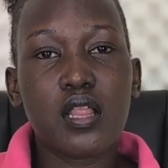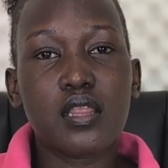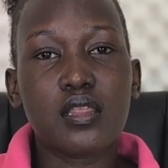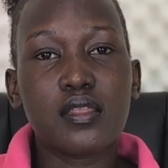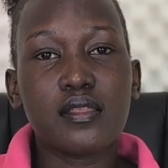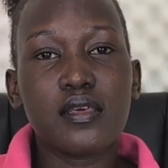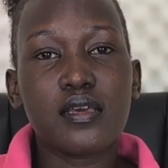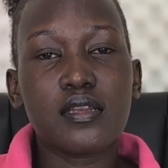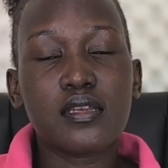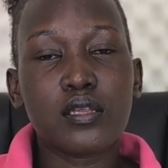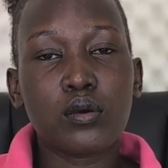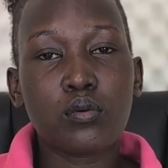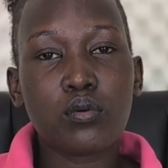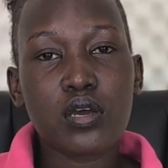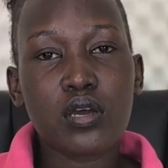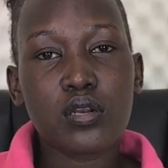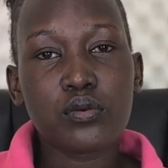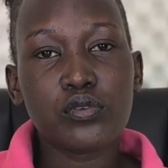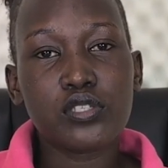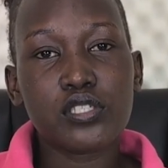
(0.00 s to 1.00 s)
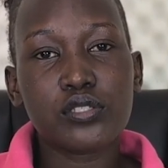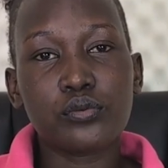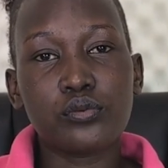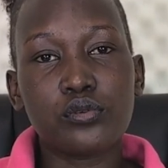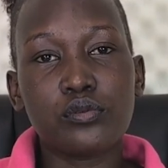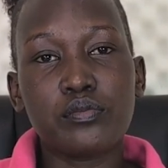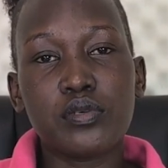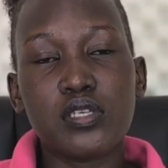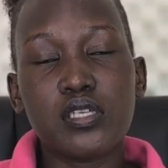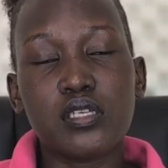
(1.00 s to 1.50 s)
Then the one which will
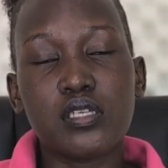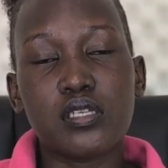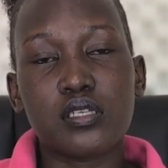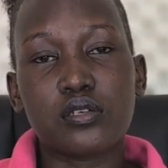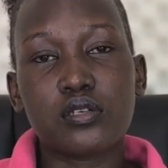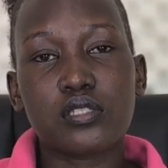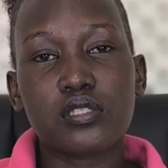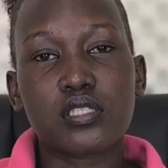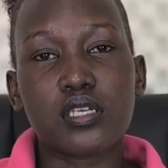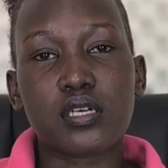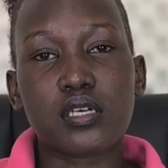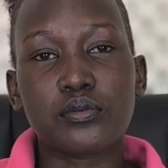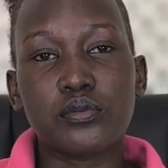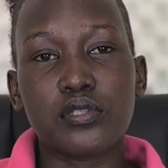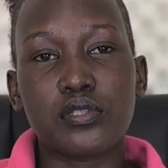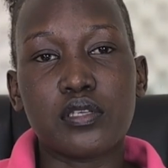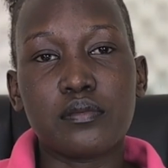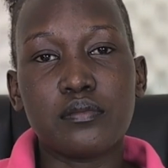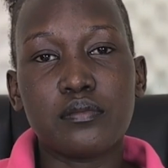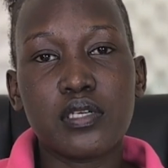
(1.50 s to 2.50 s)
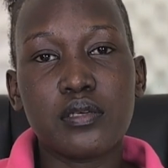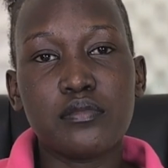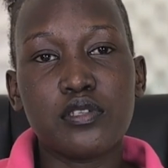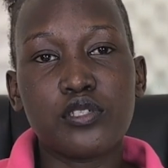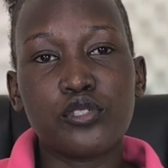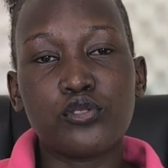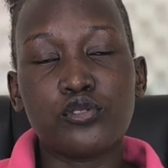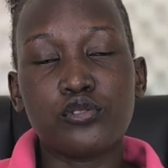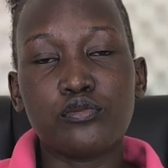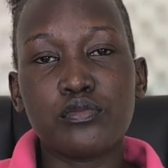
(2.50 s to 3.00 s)
be in contact with the baby
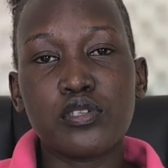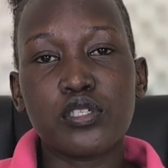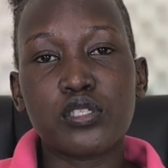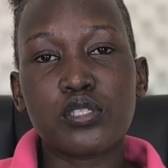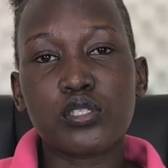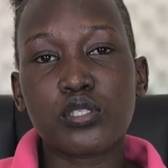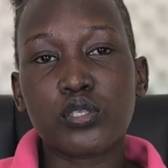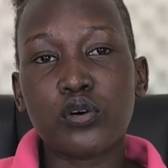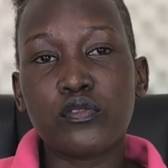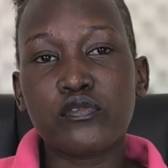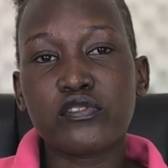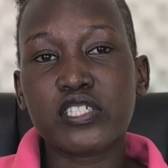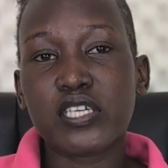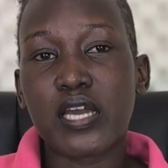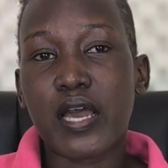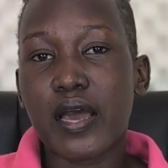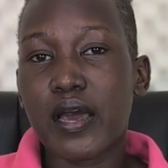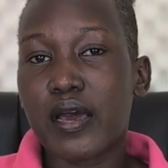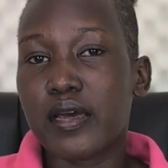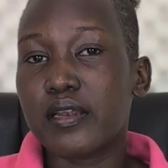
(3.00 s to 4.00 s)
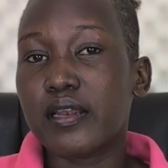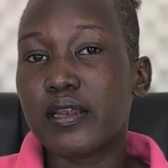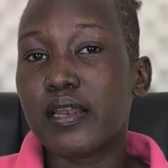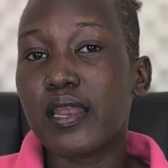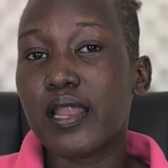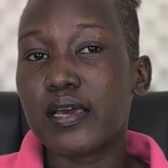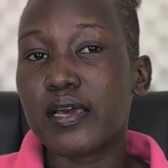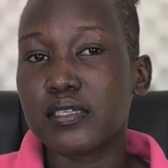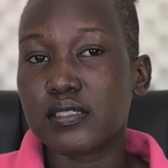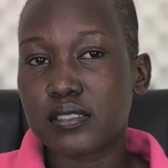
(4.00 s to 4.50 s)
should be soft and
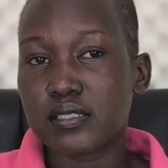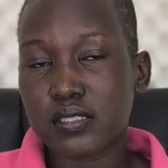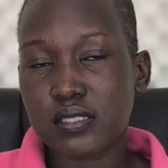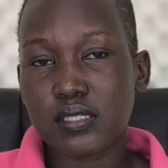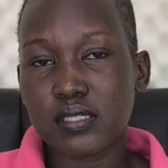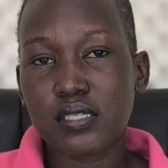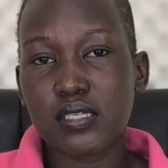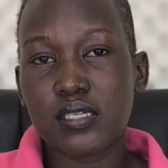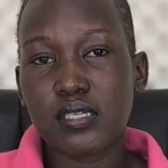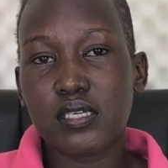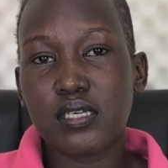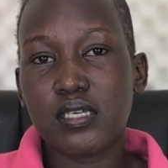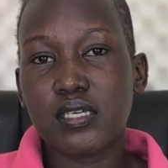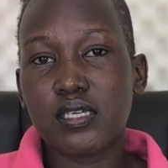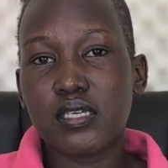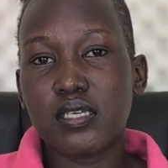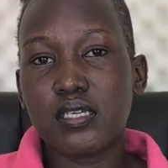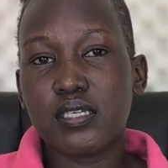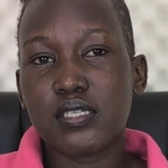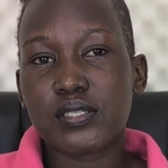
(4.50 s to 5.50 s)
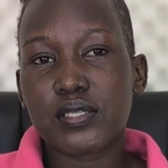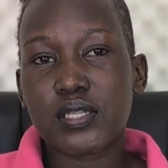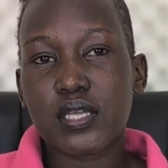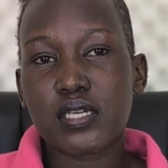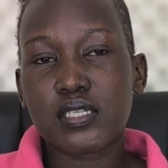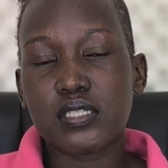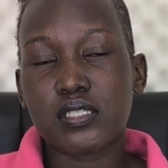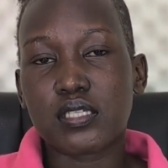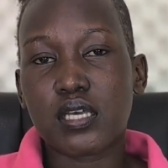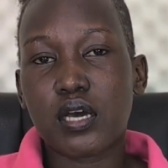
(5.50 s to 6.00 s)
light. So that
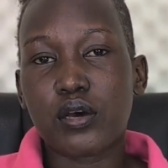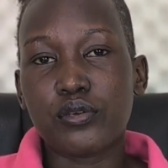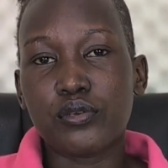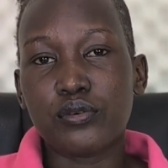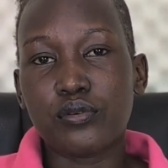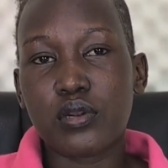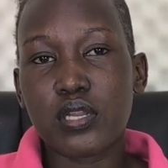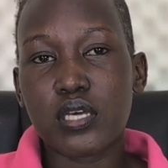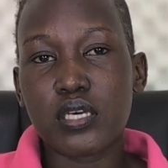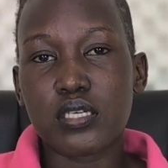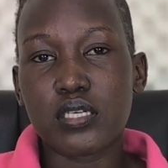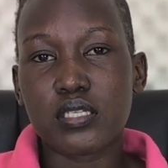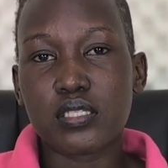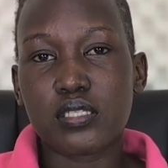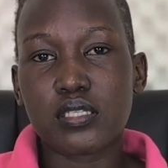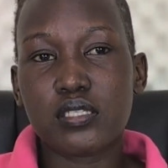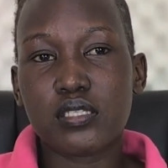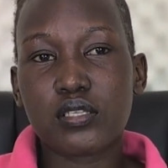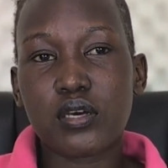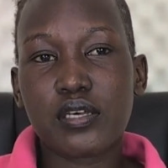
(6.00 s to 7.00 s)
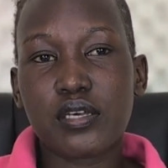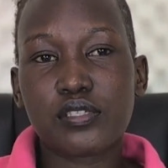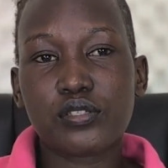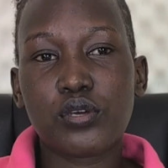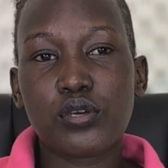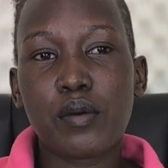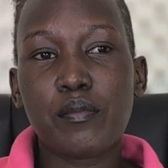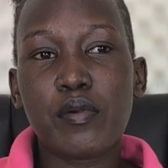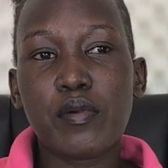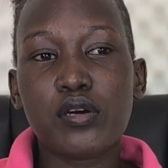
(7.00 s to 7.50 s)
is how you lay it. So as
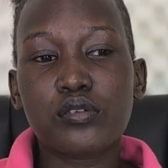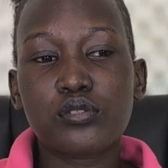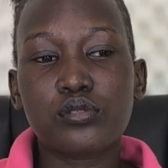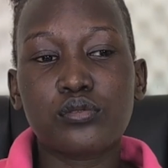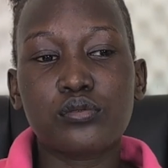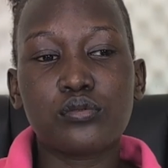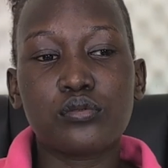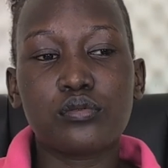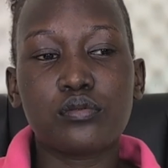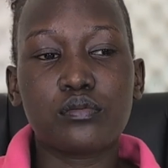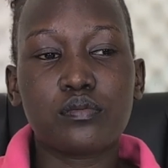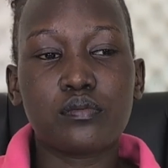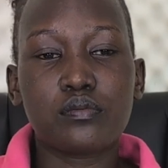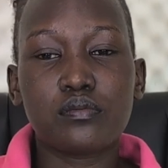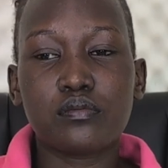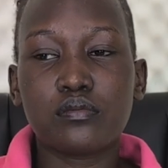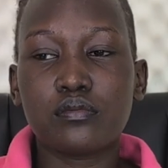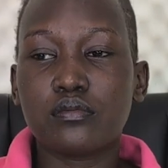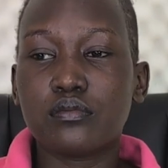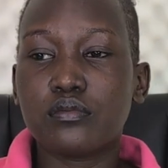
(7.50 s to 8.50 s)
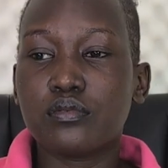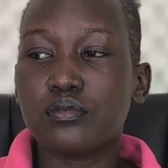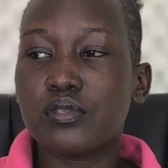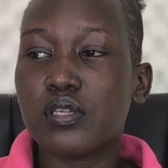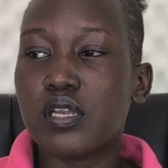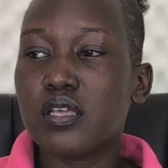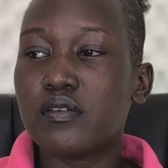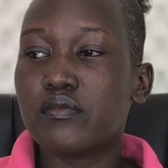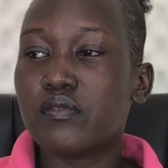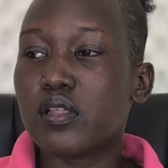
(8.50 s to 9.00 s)
you're about to
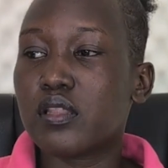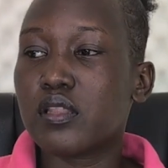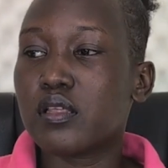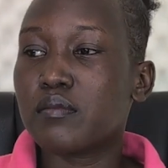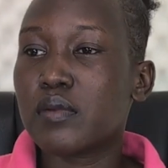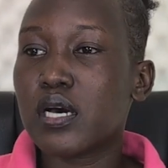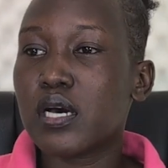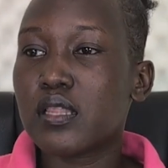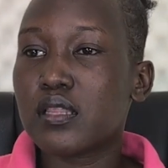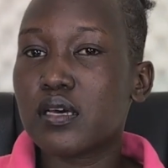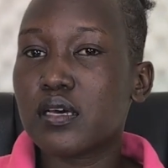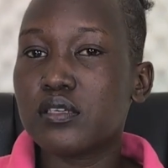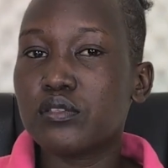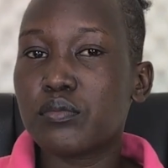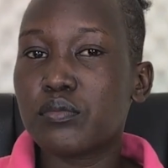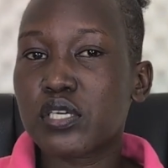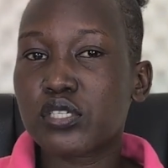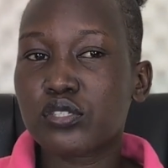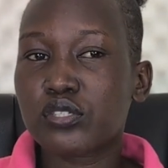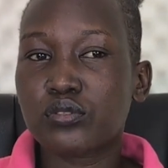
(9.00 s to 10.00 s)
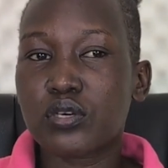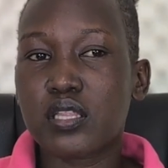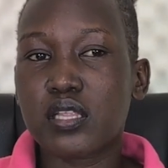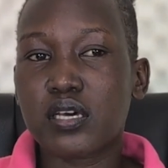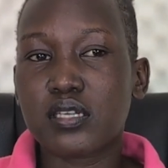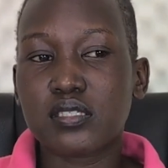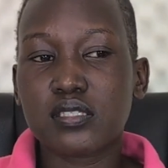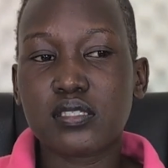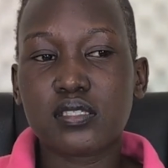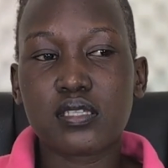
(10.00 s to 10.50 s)
deliver the mother, you make sure
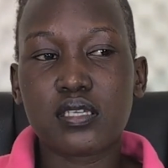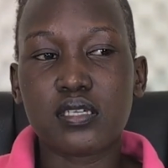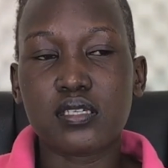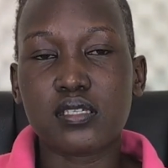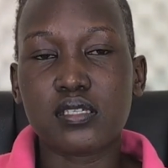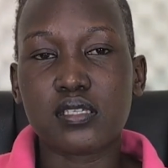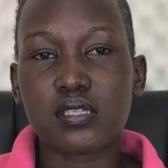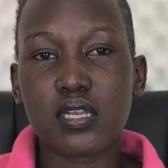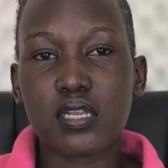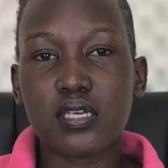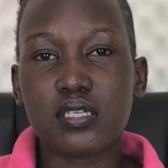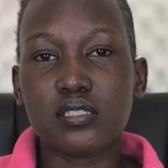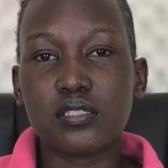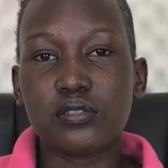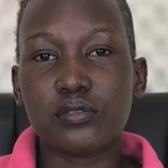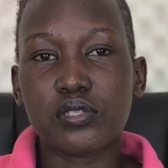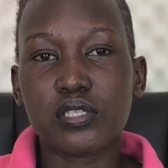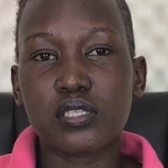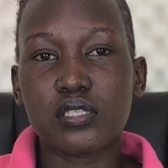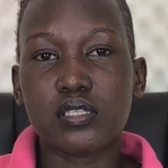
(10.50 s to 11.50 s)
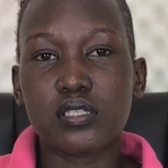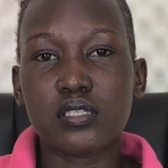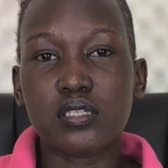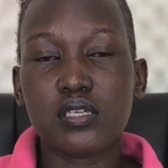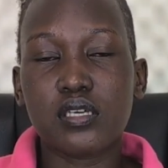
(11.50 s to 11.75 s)
that this thing is laid already.